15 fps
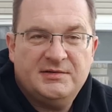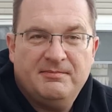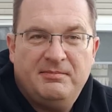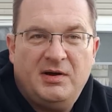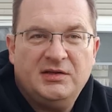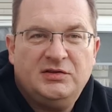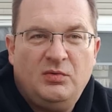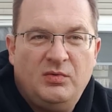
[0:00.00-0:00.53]

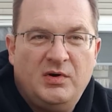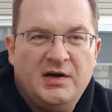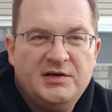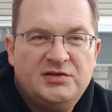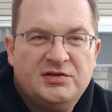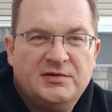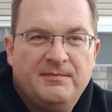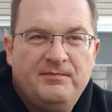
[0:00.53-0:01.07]
Bought the
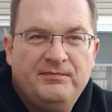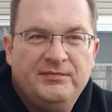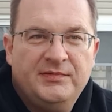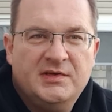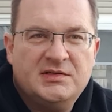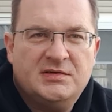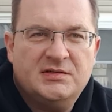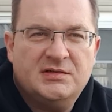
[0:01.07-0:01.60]
watch.
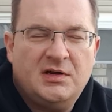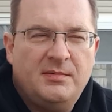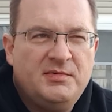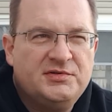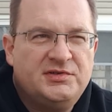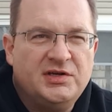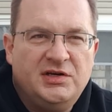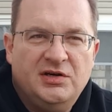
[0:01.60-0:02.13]
This is
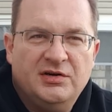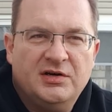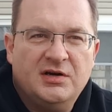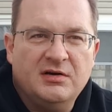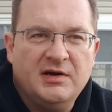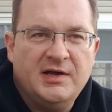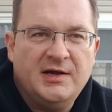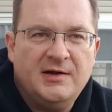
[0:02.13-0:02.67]
almost a year
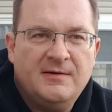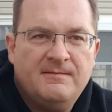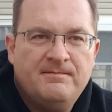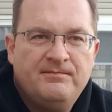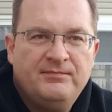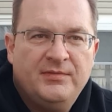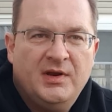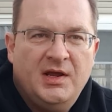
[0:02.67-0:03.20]
ago now,
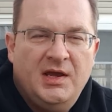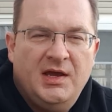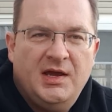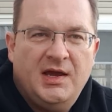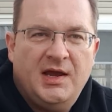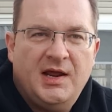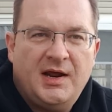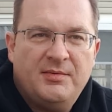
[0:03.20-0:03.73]

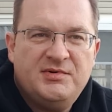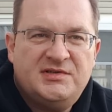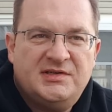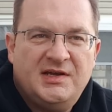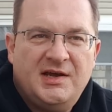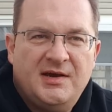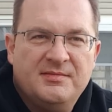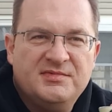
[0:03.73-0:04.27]
and I would
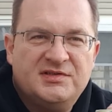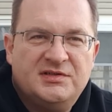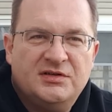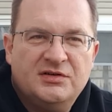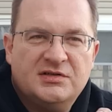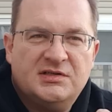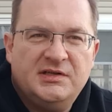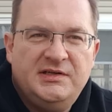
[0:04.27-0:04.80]
say I'm
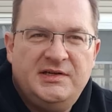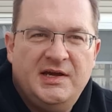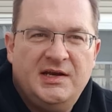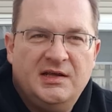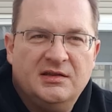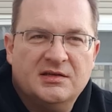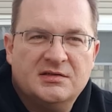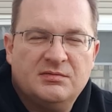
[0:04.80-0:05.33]
seriously
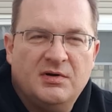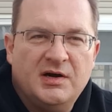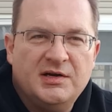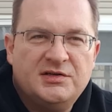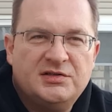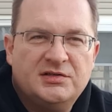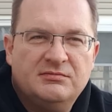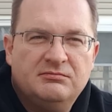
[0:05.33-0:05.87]
dating this
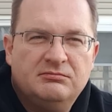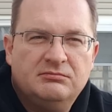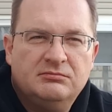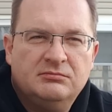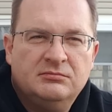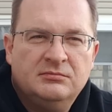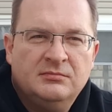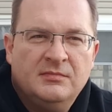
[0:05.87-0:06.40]
watch.
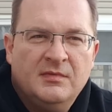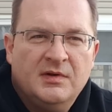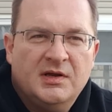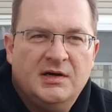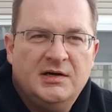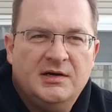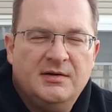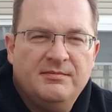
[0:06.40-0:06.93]

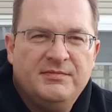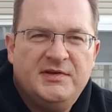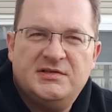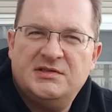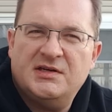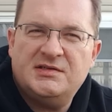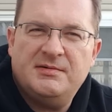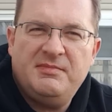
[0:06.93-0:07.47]

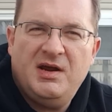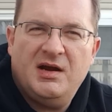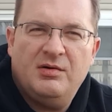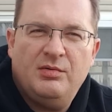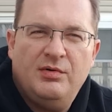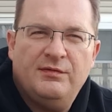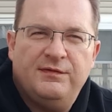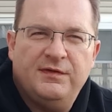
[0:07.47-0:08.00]
This doesn't mean I
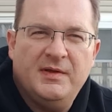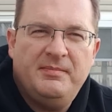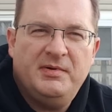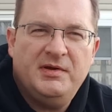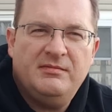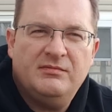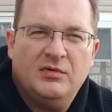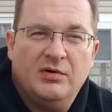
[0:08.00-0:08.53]
won't flip
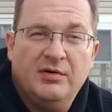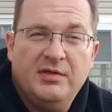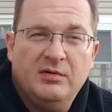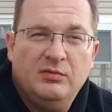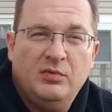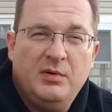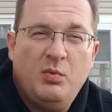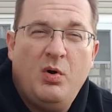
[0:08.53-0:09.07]
it or
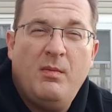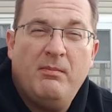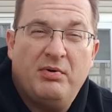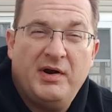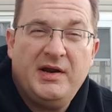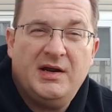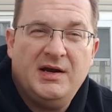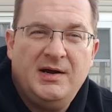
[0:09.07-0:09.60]
that we won't
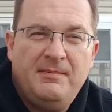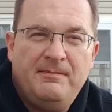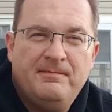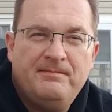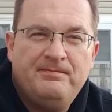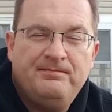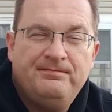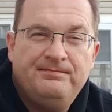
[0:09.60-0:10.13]
break up.
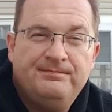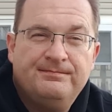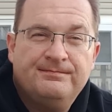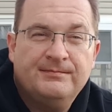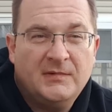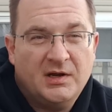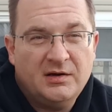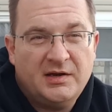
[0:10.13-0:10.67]

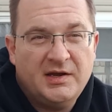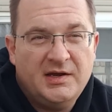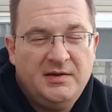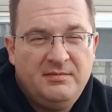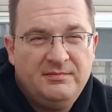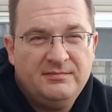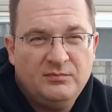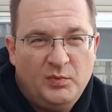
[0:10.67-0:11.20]

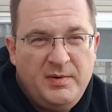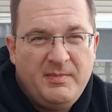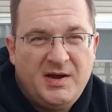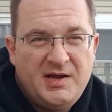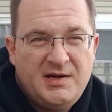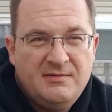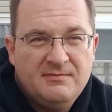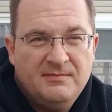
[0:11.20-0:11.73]
Okay, we
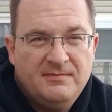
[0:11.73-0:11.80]
might.